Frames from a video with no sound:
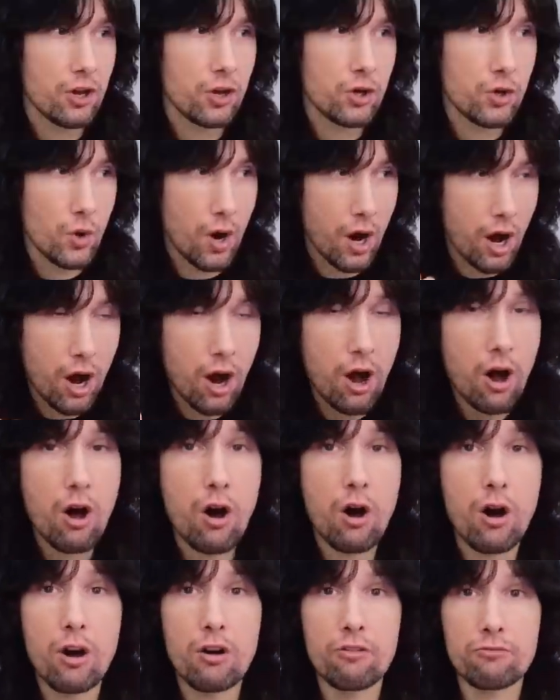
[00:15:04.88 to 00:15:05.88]
who
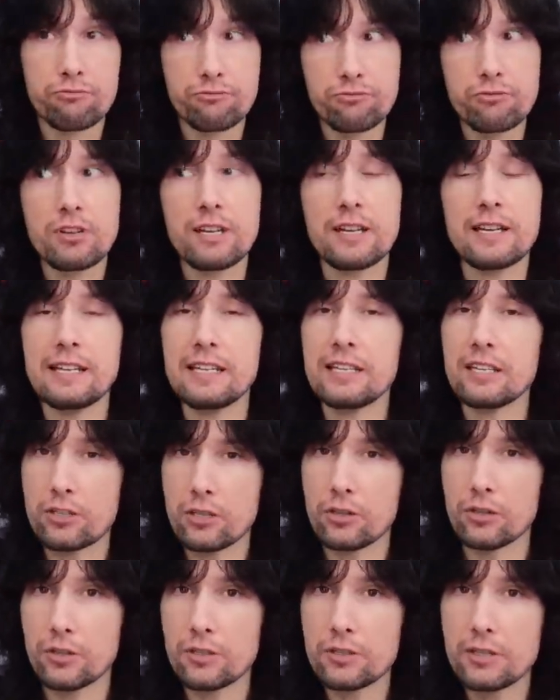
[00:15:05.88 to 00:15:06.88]
are really
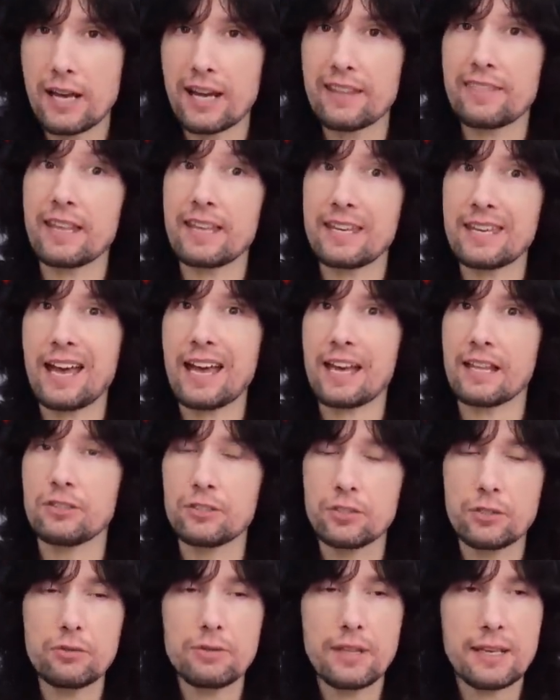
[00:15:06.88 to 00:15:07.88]
good and they can
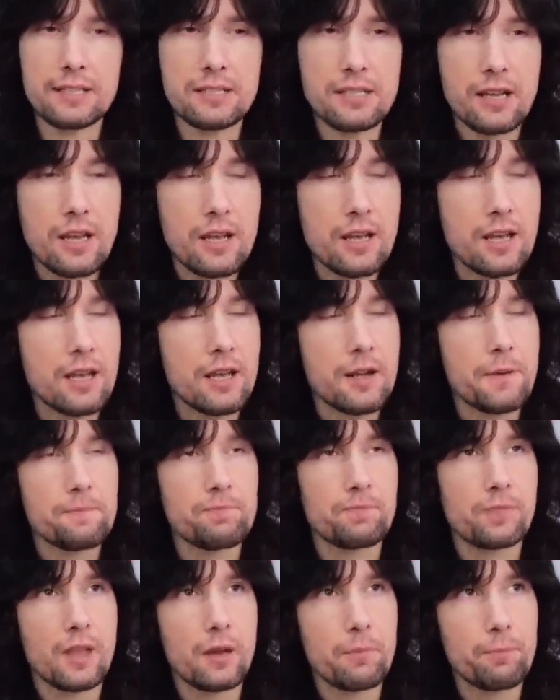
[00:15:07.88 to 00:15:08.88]
do this.
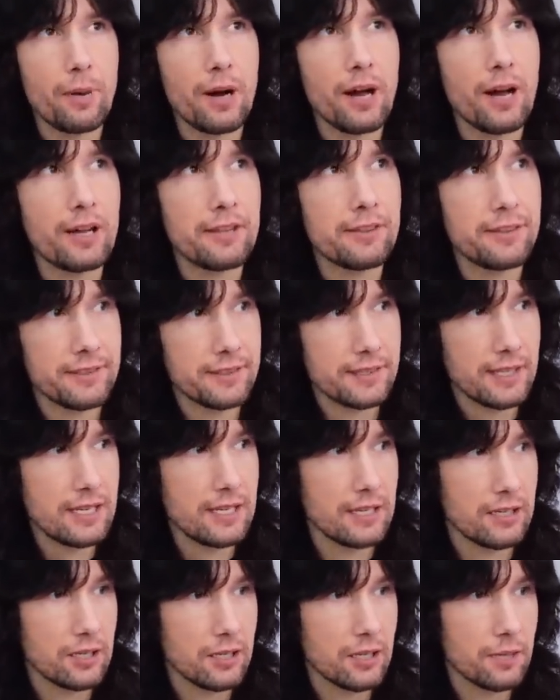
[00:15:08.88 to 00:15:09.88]
But I
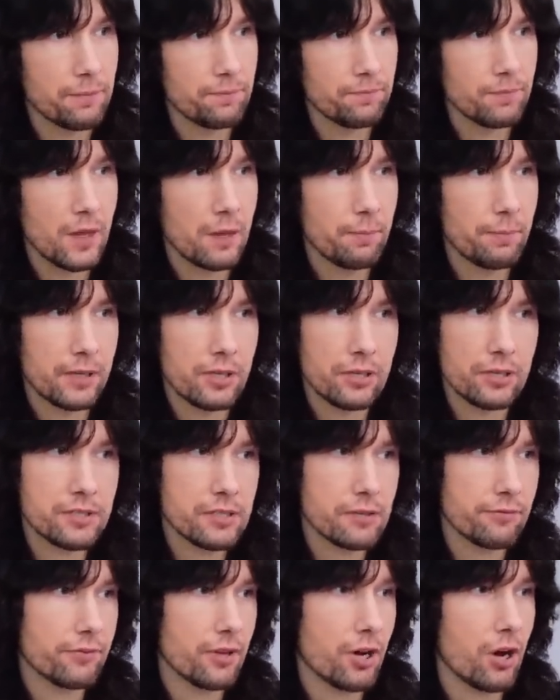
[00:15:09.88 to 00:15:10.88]
think because
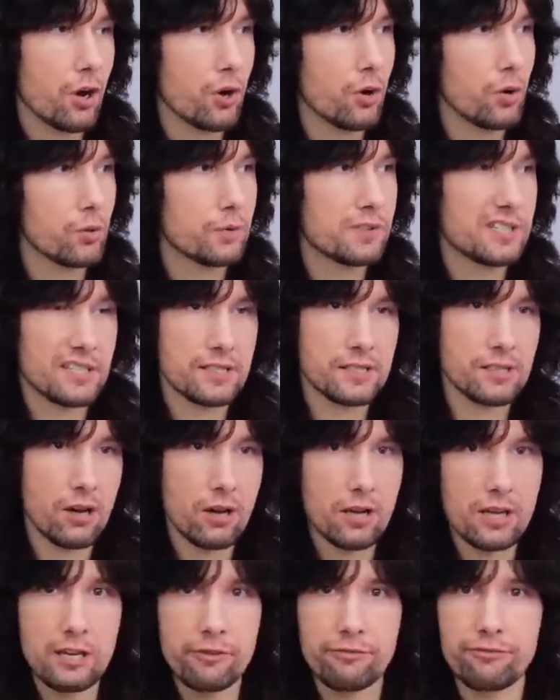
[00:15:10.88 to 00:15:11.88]
of the whole
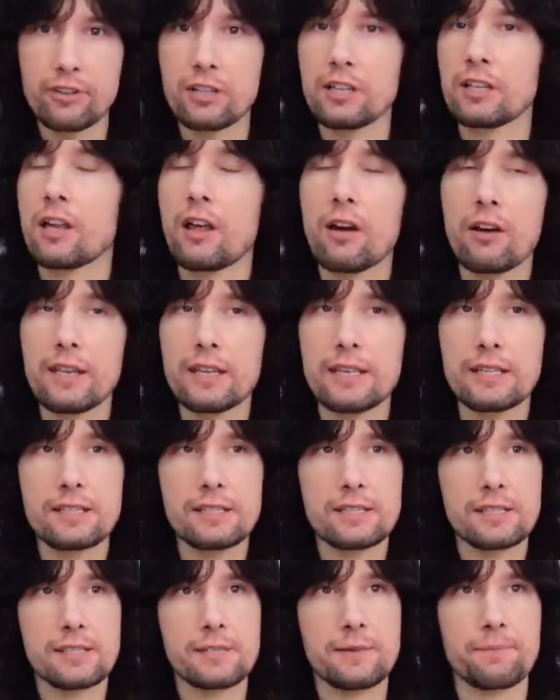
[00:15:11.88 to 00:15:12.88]
desire for
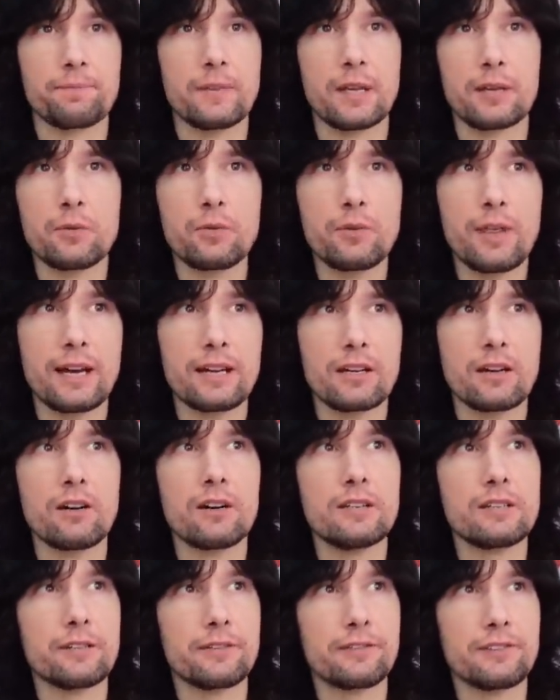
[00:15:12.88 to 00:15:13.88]
likes and all that
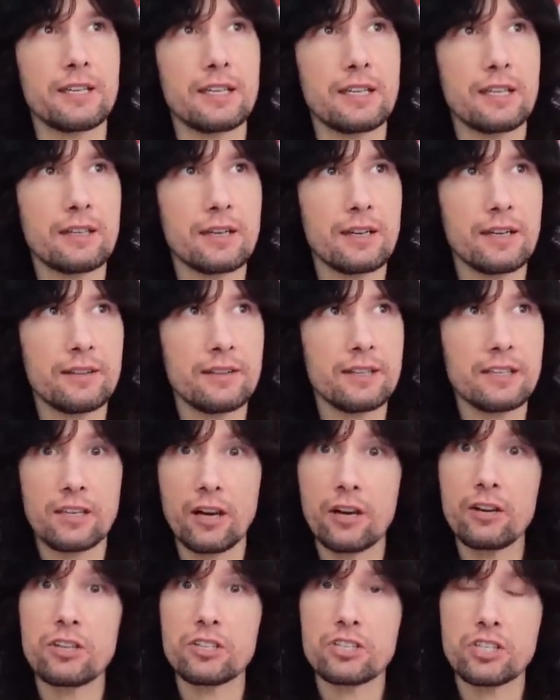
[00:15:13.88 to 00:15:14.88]
kind of thing in the
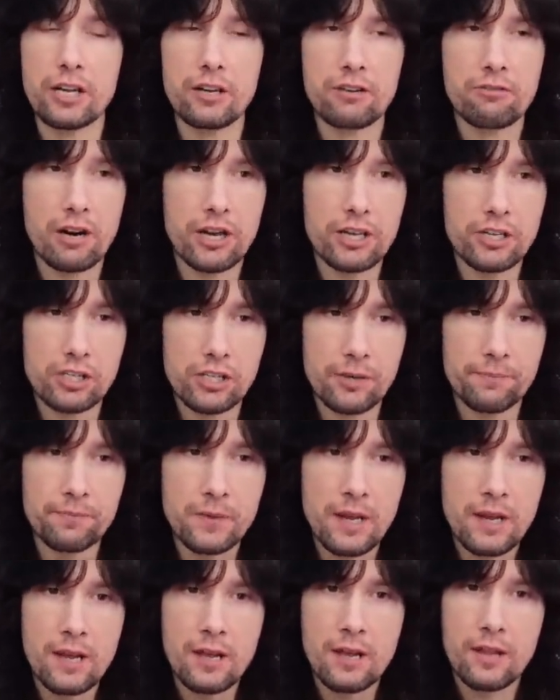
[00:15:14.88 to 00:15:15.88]
younger generation,
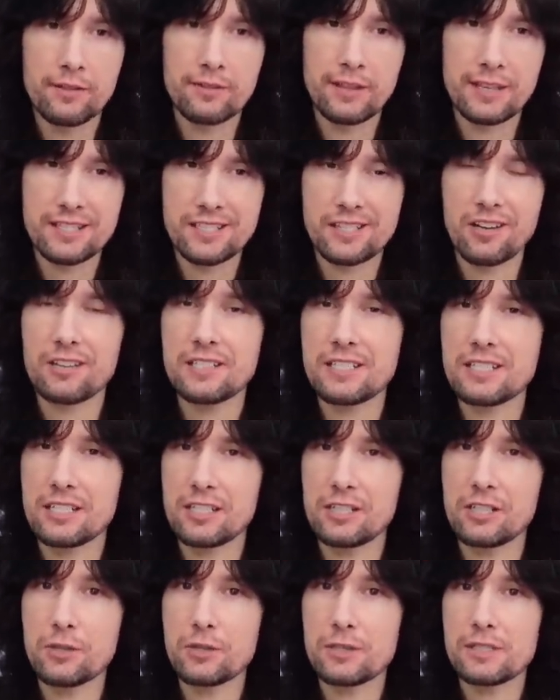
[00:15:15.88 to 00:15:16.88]
they're starting
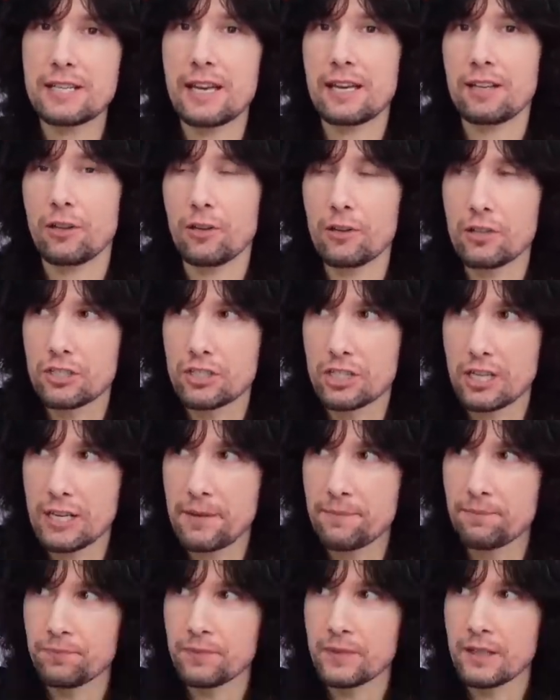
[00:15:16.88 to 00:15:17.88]
to use
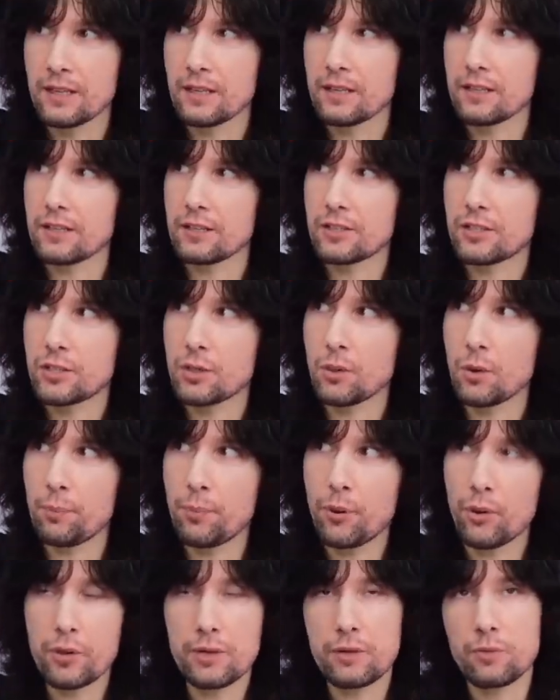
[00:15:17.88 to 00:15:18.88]
technology to a
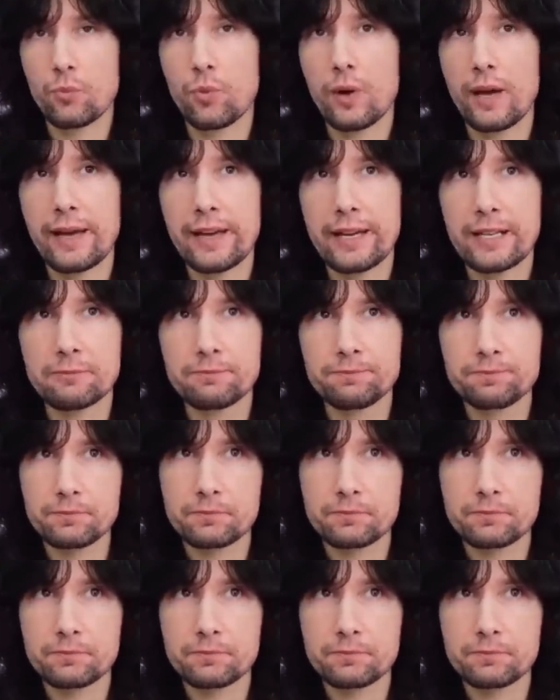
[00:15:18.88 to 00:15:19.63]
point where